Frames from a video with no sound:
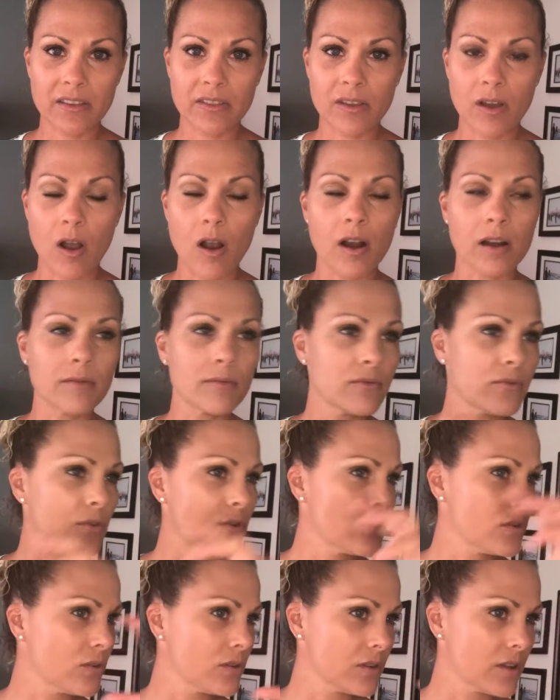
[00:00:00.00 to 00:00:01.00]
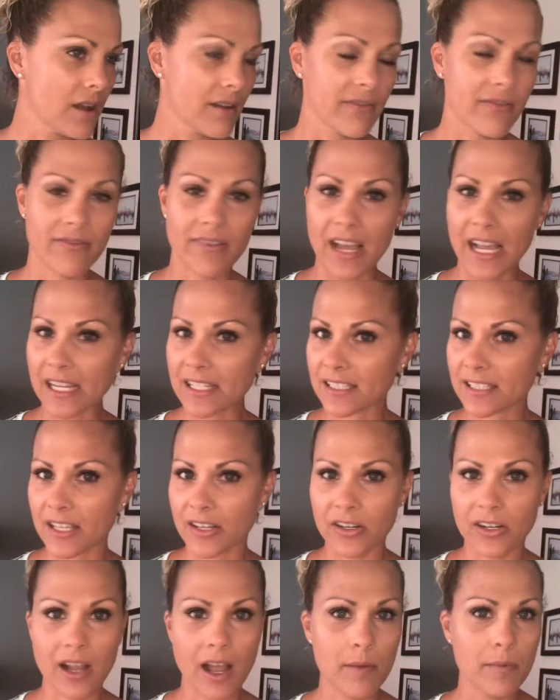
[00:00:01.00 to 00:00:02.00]
the harmful effects that are
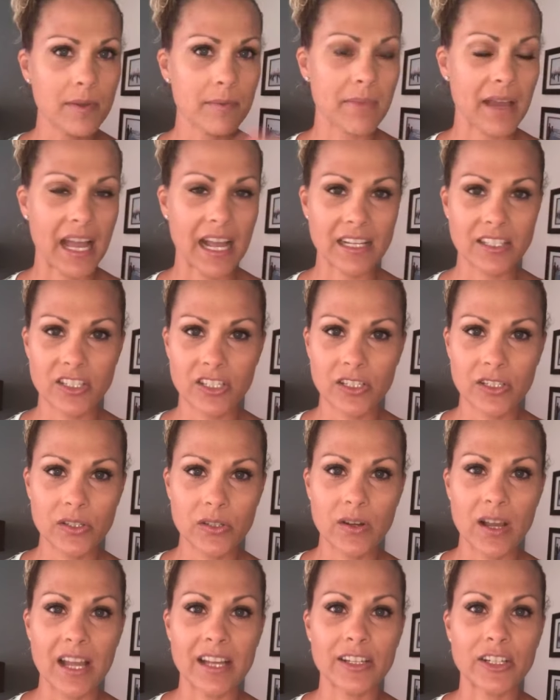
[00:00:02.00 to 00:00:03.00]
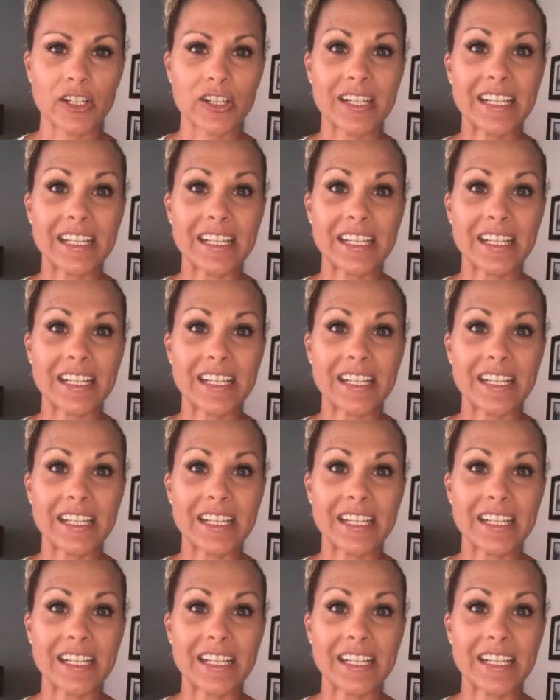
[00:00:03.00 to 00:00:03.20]
coming back to you and your